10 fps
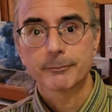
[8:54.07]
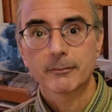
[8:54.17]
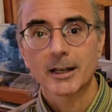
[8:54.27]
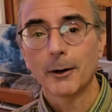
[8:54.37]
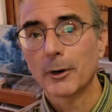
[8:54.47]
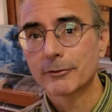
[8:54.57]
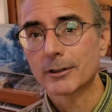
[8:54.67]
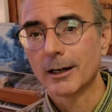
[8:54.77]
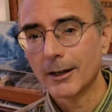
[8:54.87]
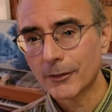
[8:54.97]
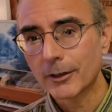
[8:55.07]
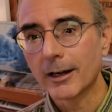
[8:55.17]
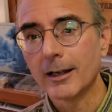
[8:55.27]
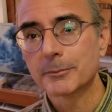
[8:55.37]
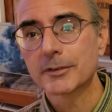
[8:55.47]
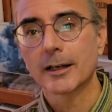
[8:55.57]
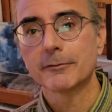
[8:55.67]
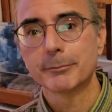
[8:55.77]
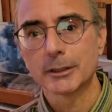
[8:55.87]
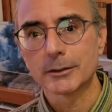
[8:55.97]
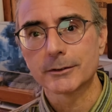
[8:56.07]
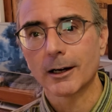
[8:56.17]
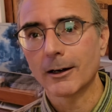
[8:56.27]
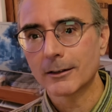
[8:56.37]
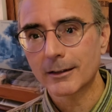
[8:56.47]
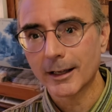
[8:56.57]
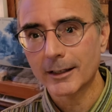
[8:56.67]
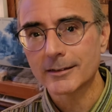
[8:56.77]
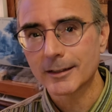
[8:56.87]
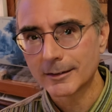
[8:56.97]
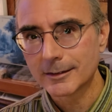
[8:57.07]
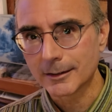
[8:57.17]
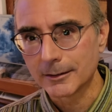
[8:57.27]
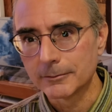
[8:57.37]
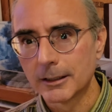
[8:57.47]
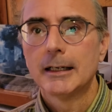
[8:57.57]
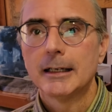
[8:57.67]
However, other amps I've built aren't that sensitive